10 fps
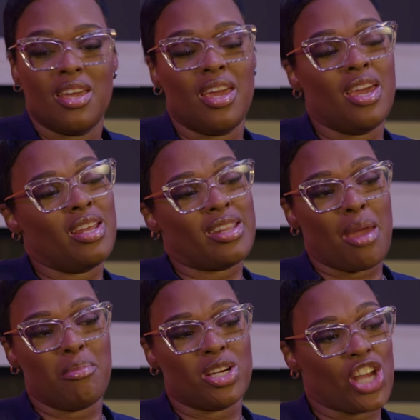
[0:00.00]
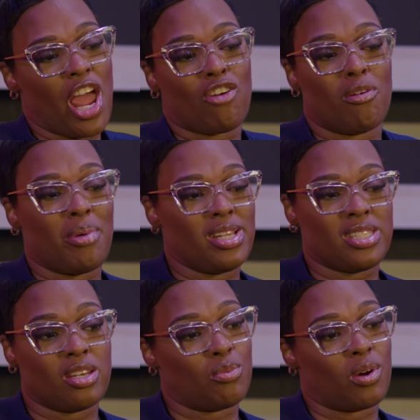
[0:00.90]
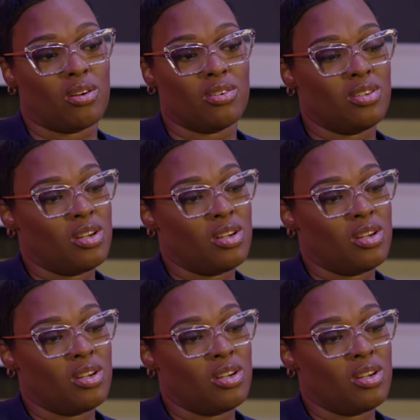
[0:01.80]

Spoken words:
Eat that much acrobats in the world.